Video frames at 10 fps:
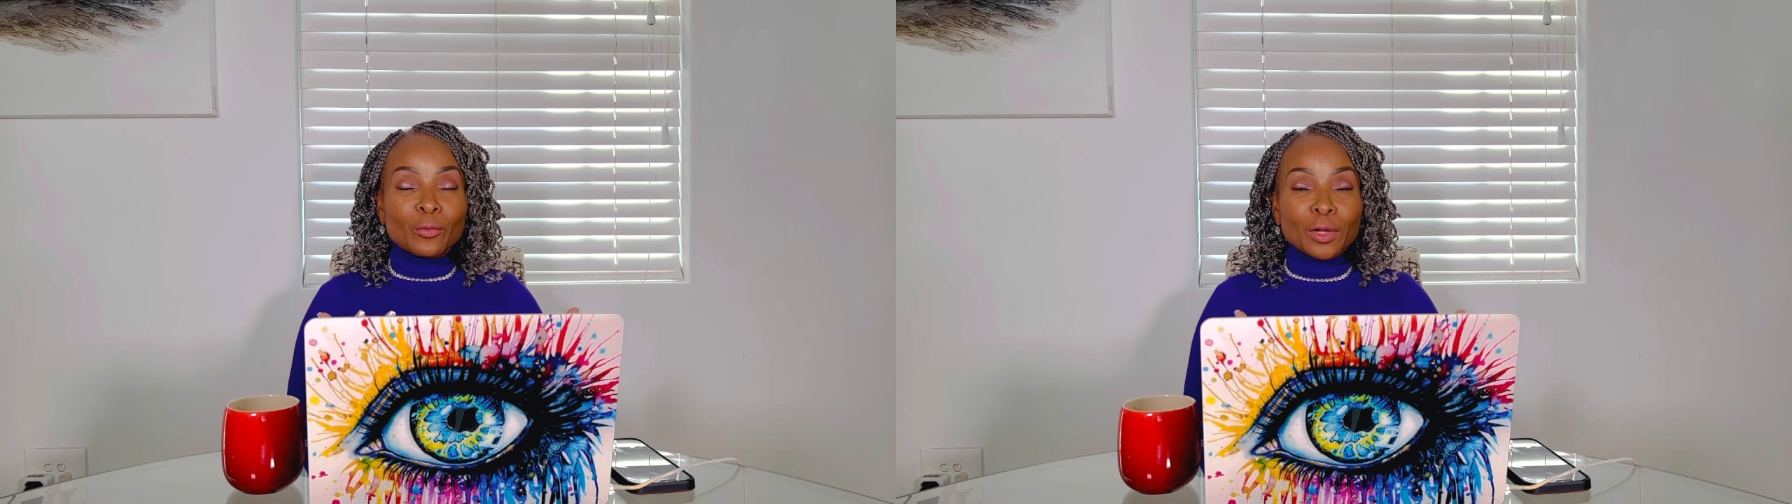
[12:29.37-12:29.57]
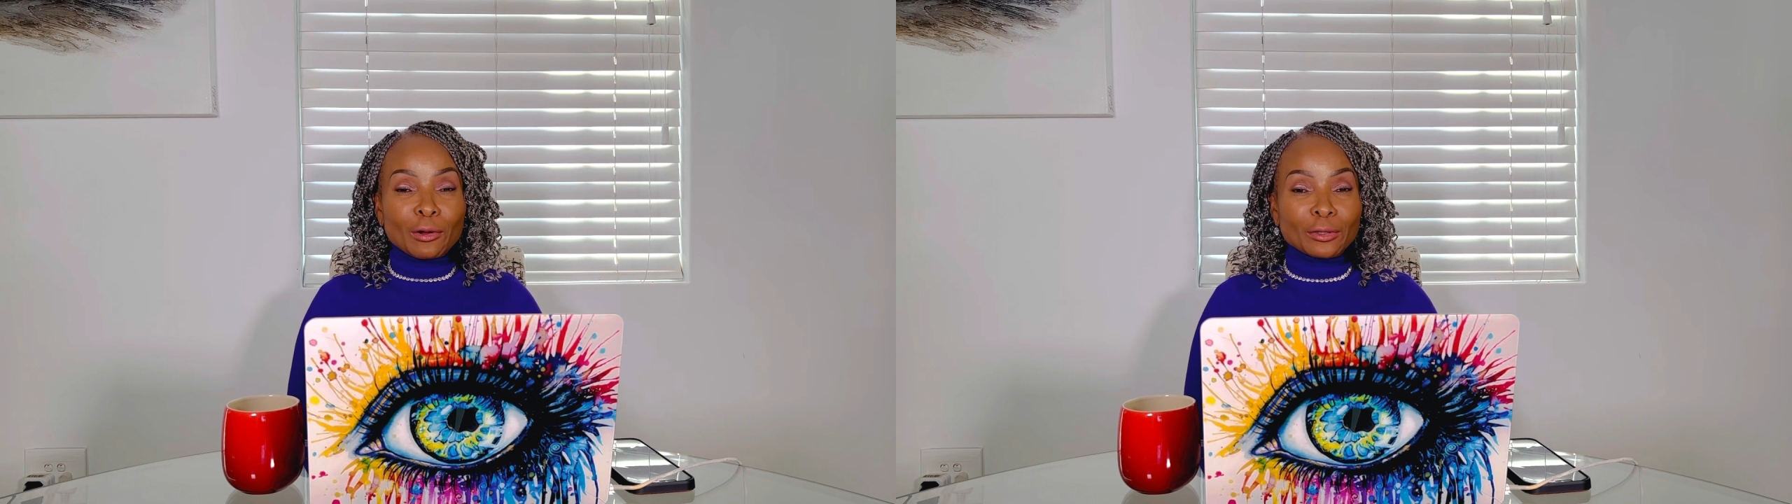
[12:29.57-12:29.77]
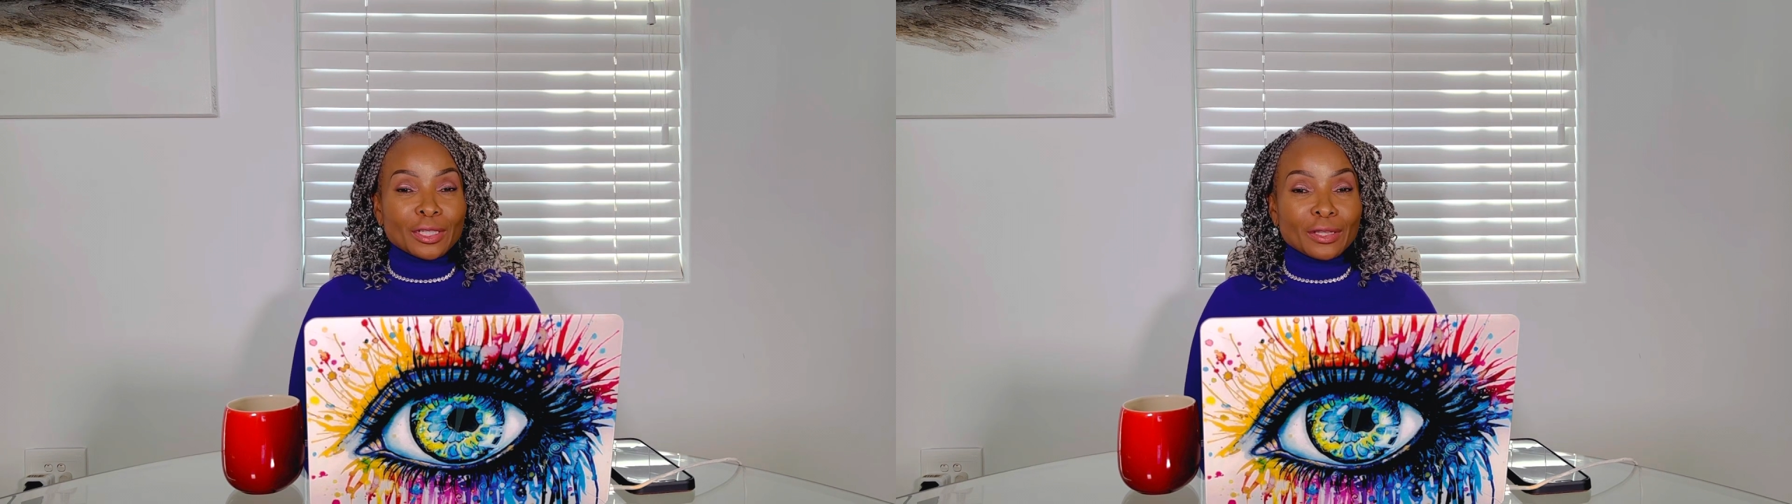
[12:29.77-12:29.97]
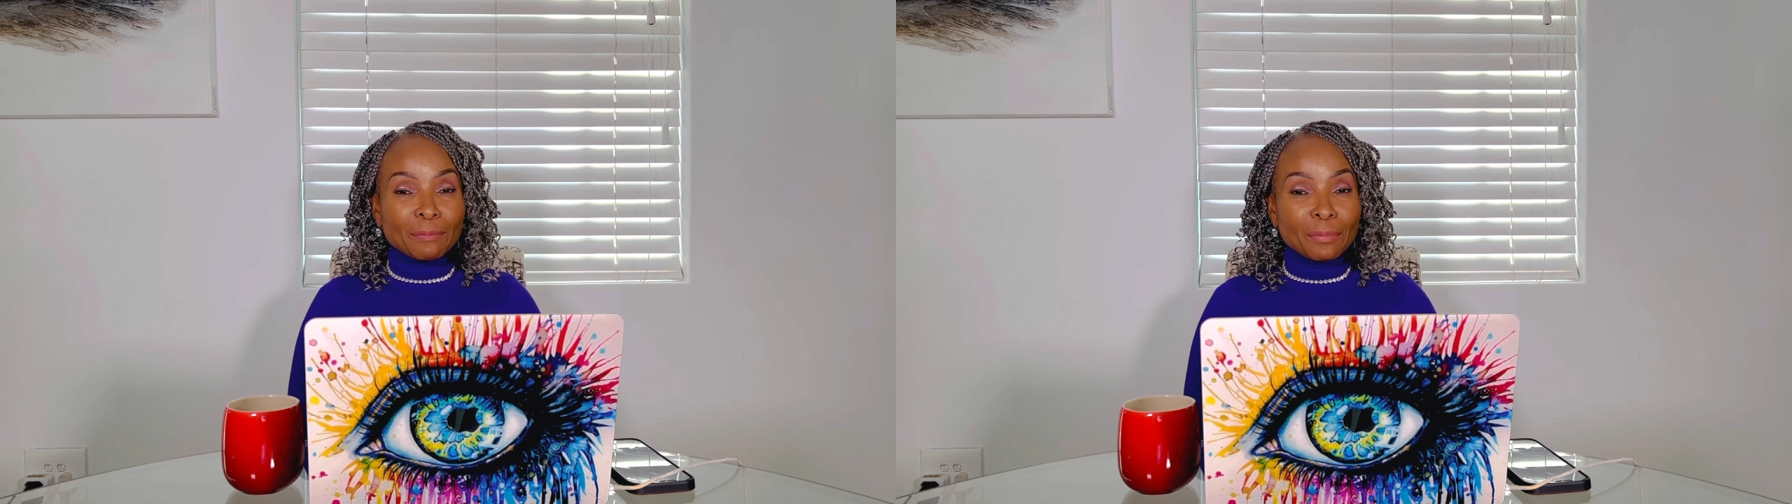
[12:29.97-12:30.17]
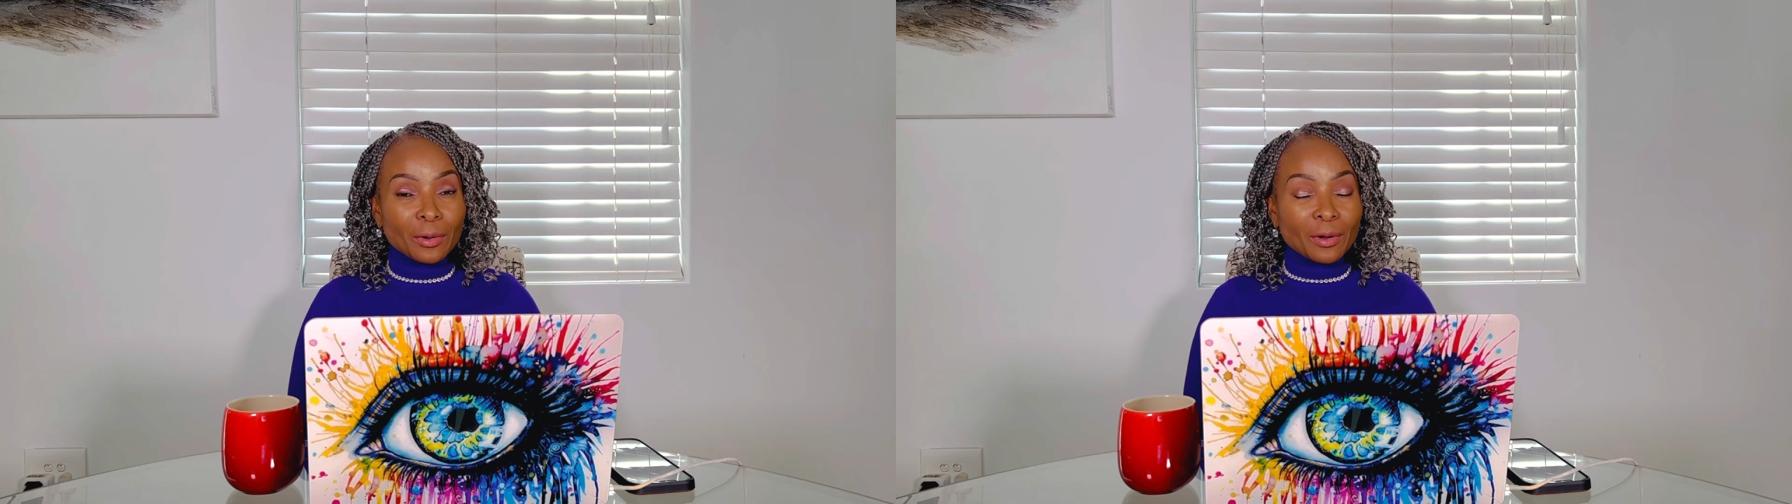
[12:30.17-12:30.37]
we launched the
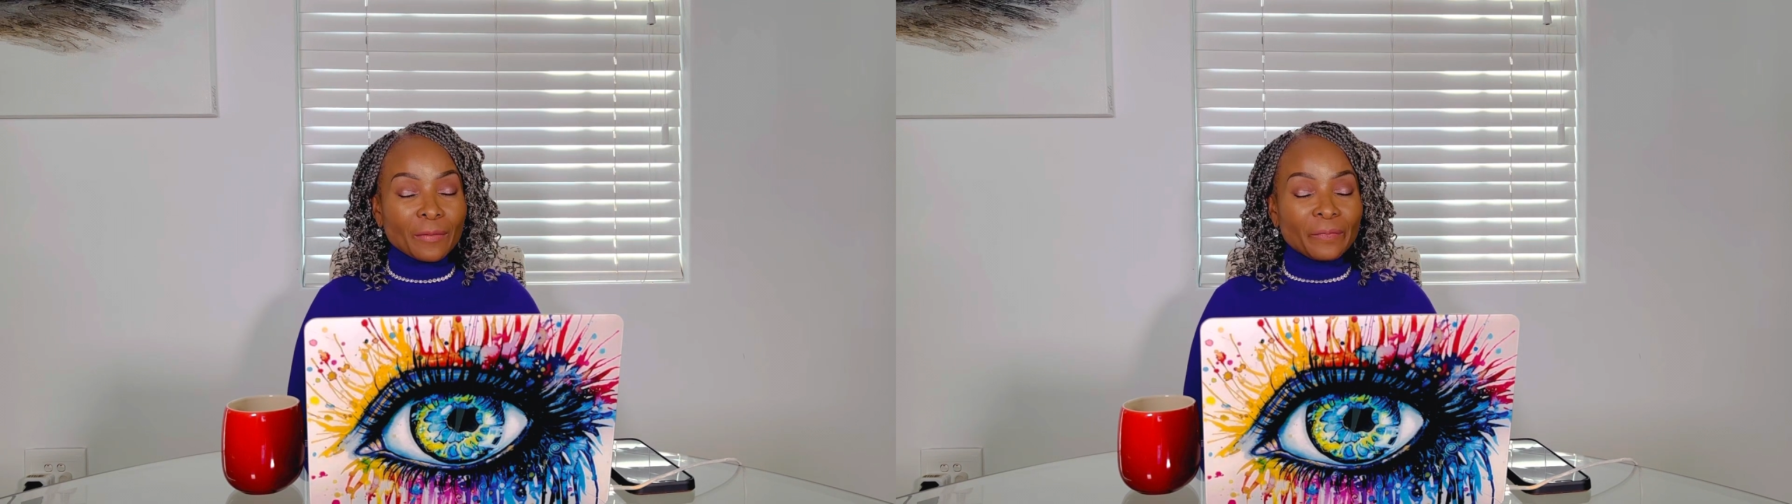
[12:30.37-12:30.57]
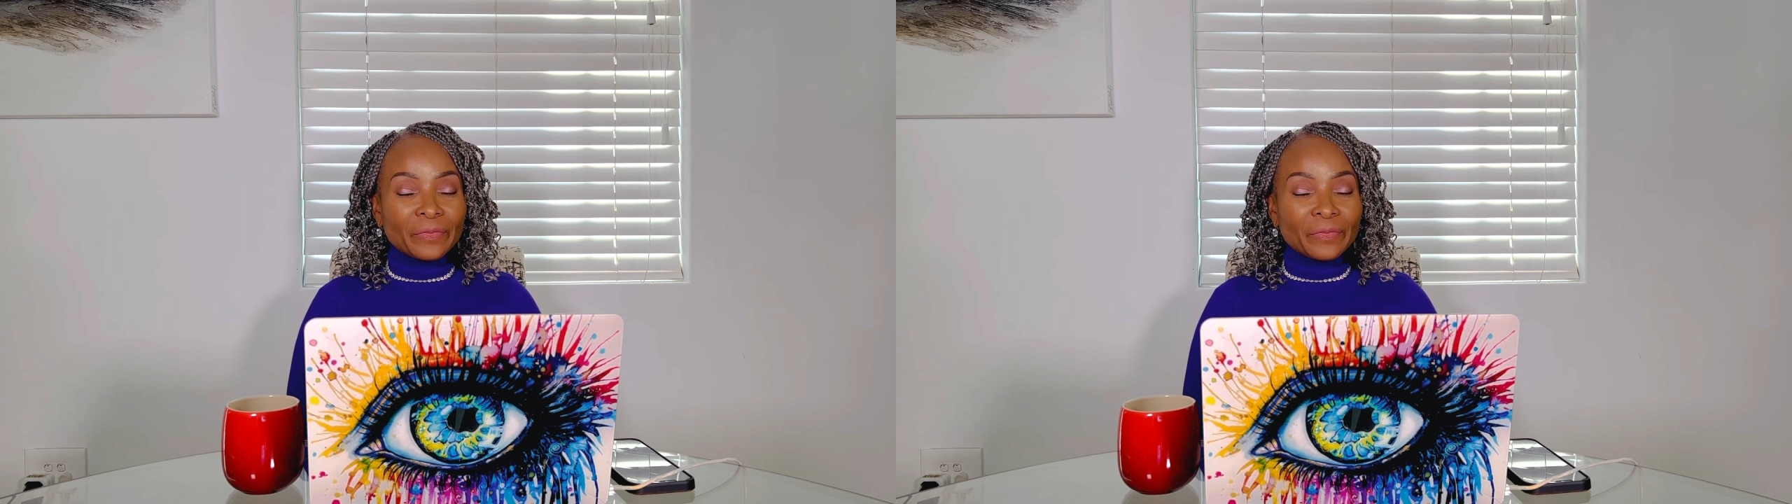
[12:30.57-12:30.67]
book.